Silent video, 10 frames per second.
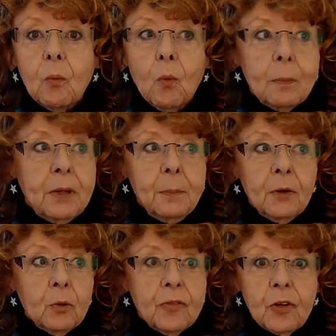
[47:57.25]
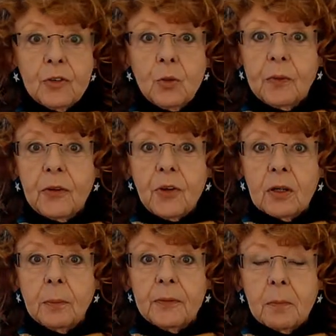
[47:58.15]
what people are referring to when they
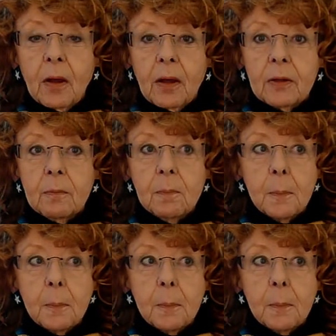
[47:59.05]
talk about the mind,